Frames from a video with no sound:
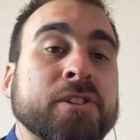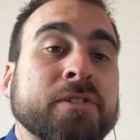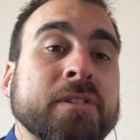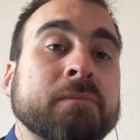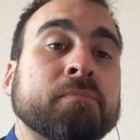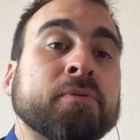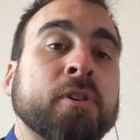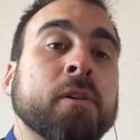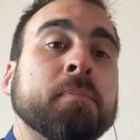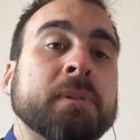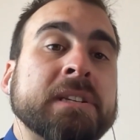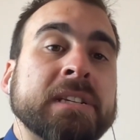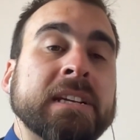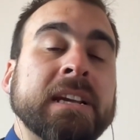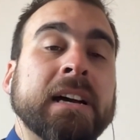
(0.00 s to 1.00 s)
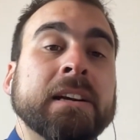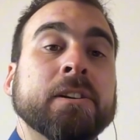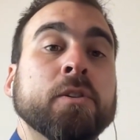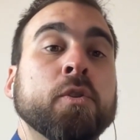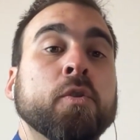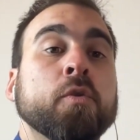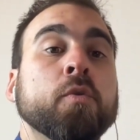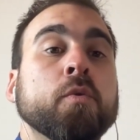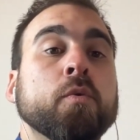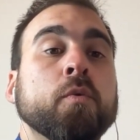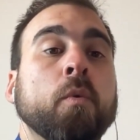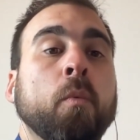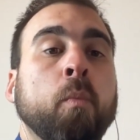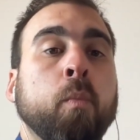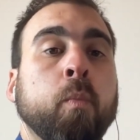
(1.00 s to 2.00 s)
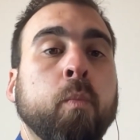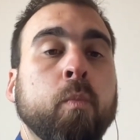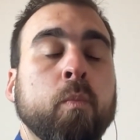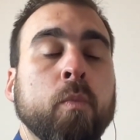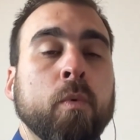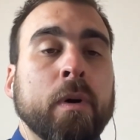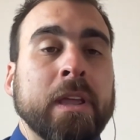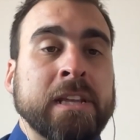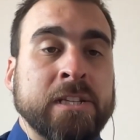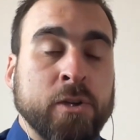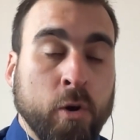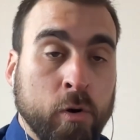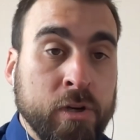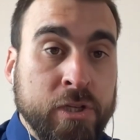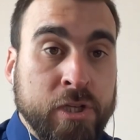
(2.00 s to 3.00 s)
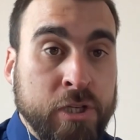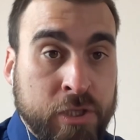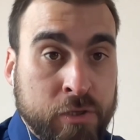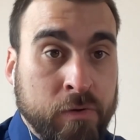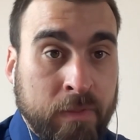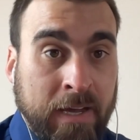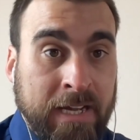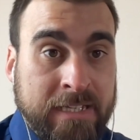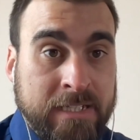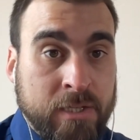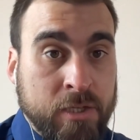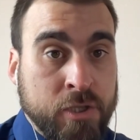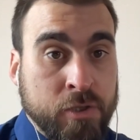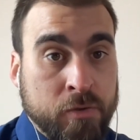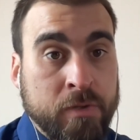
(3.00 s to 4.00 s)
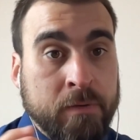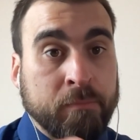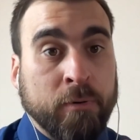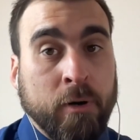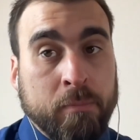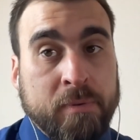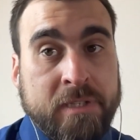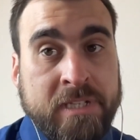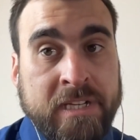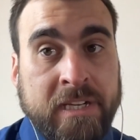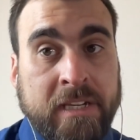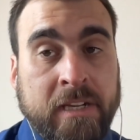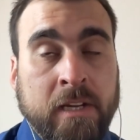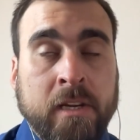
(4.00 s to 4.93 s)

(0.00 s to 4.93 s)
to the property and who is going to do that to the property?